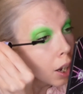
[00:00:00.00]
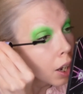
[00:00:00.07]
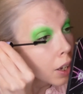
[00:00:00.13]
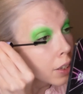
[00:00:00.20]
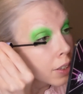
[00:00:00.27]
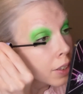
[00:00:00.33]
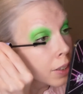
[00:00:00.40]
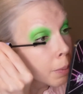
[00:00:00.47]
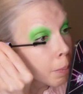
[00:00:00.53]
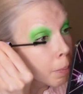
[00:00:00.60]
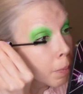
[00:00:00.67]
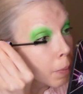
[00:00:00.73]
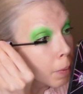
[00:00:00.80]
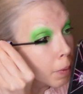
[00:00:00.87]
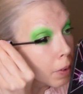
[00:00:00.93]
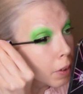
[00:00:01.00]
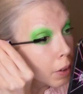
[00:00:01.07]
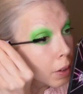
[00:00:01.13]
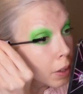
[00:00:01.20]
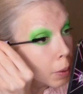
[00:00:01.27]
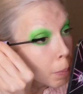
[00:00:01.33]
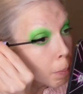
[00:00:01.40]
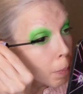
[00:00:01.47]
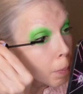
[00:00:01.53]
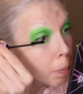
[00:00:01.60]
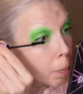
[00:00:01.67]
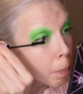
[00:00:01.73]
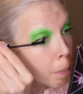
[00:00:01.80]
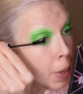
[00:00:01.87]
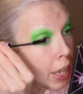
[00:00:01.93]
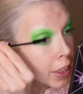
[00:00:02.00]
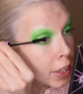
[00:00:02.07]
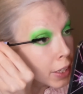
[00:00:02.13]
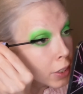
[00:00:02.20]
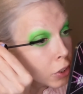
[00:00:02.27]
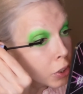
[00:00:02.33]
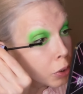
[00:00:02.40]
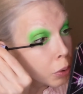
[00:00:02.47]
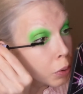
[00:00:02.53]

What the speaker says: some methods you